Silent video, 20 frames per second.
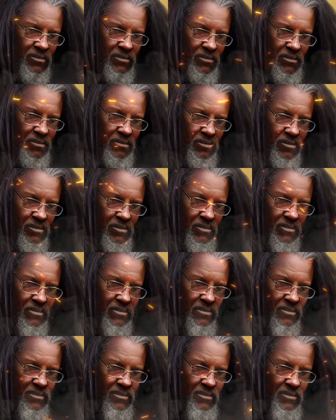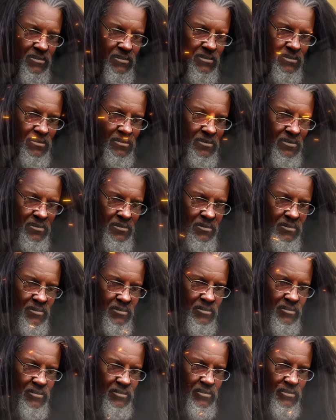something? Can I, you promise me
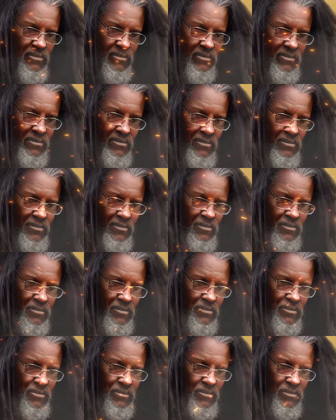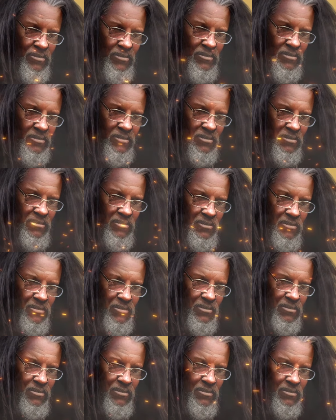something? Pro-
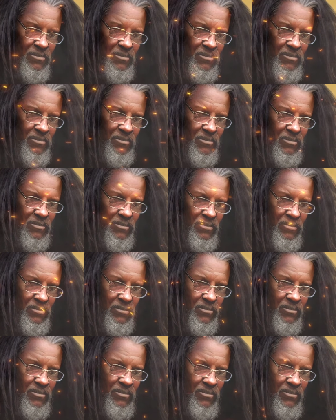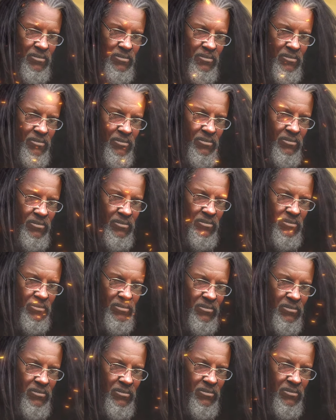yes, sir. If if that
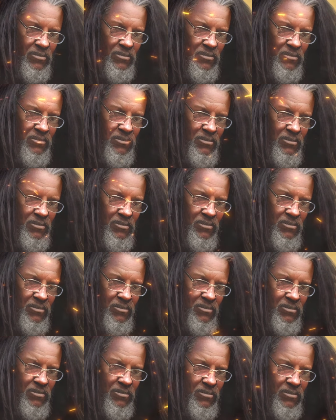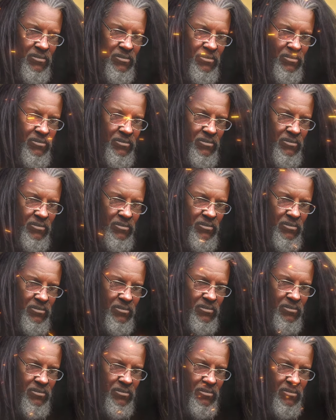guy does work
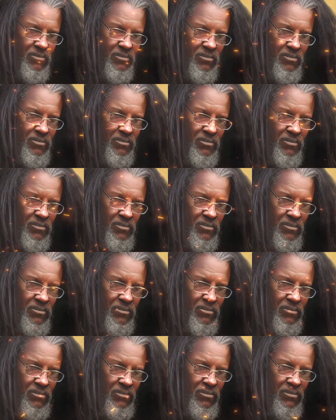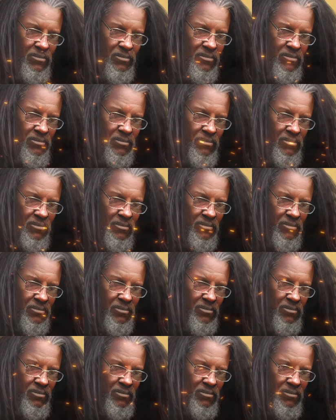there, I want his ass fired
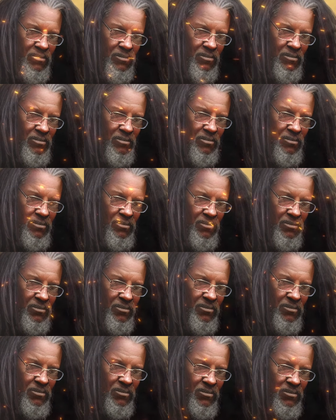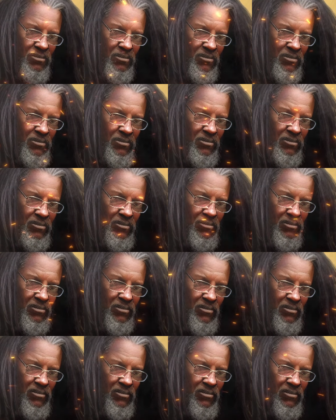immediately. Okay.
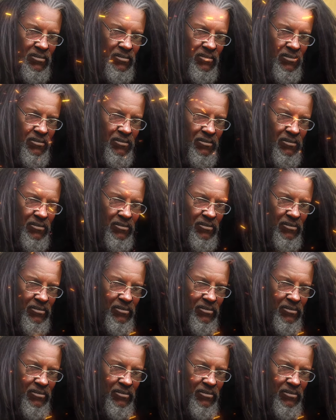There,